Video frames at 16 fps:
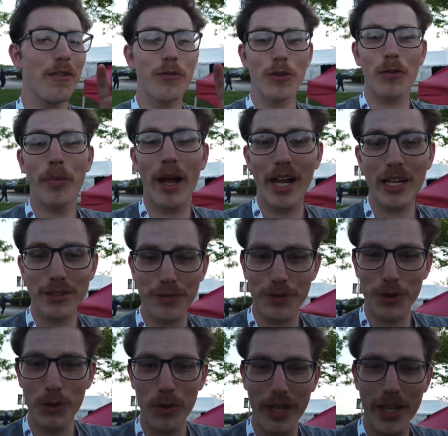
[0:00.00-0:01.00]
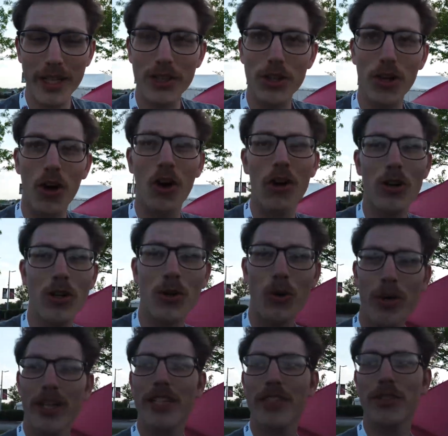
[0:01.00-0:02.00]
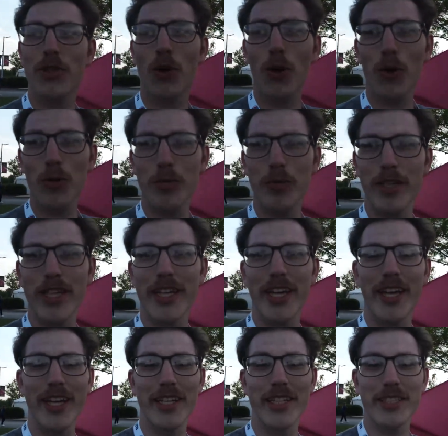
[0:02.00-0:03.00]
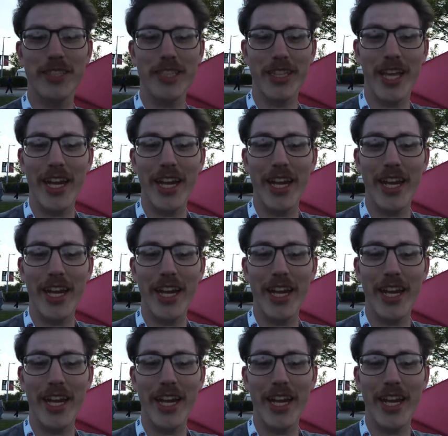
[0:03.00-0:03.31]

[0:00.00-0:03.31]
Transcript: For the past few weeks, all Corey has told me is